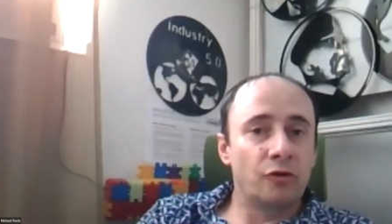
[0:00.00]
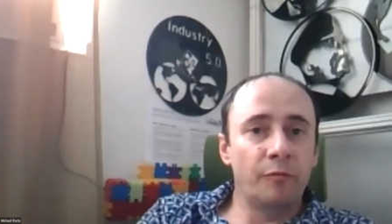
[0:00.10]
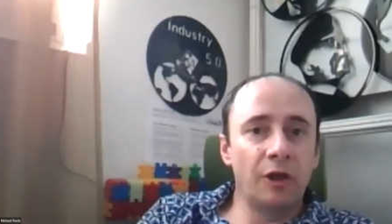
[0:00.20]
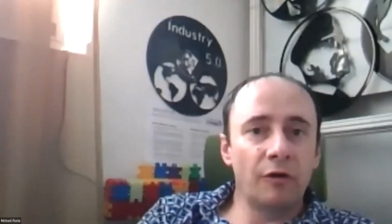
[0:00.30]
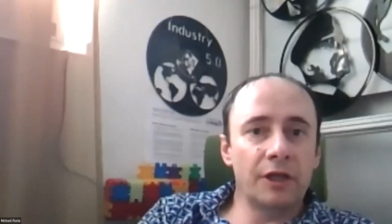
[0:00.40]
To
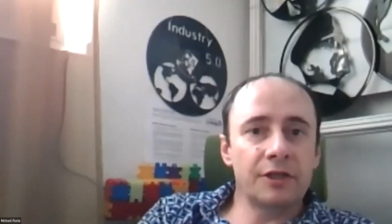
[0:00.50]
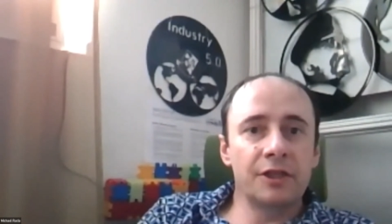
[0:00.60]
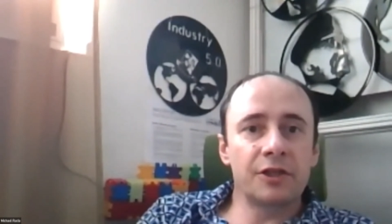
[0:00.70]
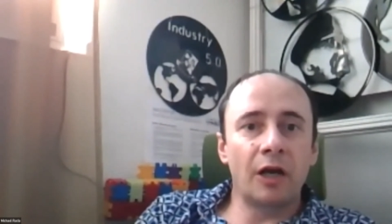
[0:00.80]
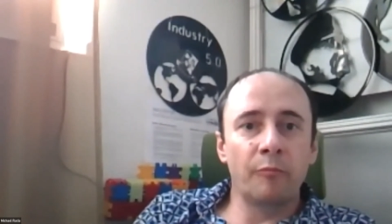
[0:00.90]
be honest,
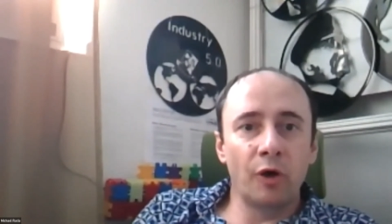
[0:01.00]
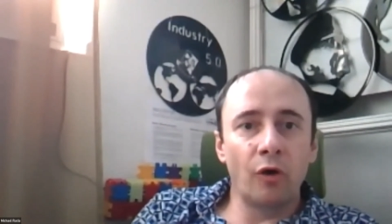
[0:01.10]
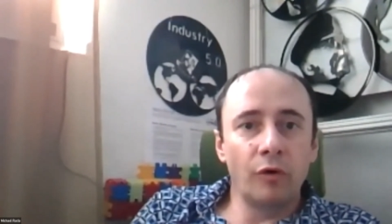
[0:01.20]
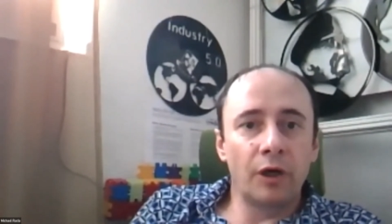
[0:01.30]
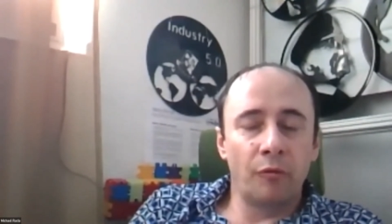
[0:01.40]
these are
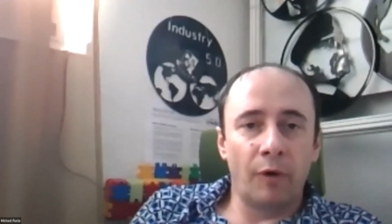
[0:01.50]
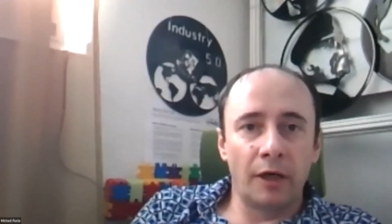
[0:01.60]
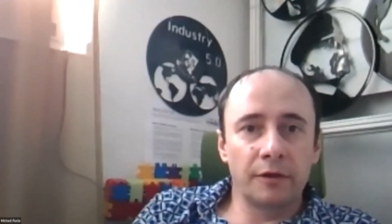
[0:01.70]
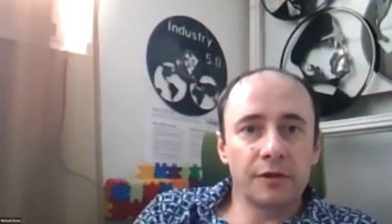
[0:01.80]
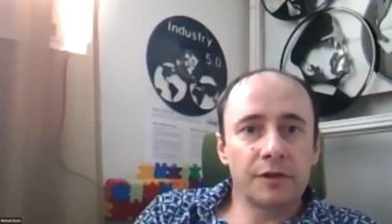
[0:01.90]
broken
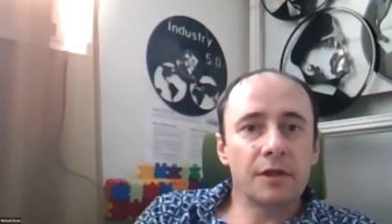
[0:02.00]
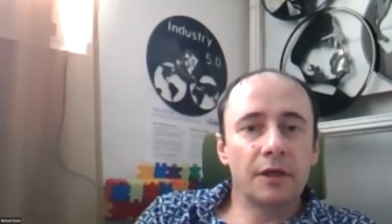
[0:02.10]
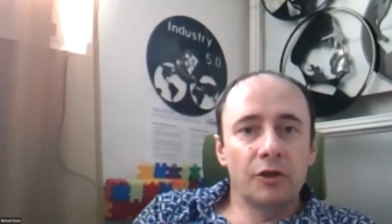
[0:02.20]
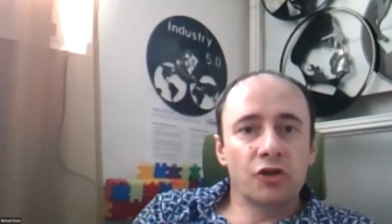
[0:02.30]
ones,